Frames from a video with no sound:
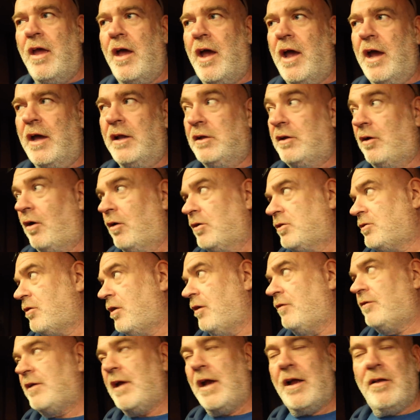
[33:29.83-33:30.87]
and I
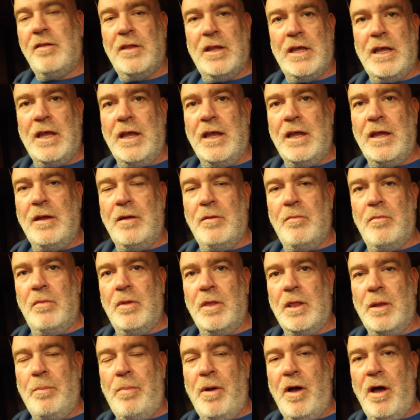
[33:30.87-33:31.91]
drove down the
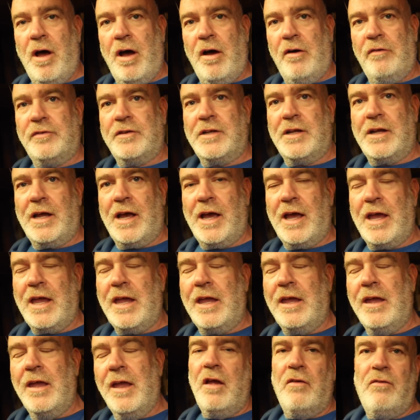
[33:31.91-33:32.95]
path
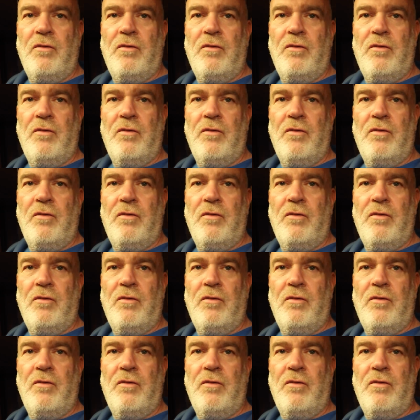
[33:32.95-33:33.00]
today.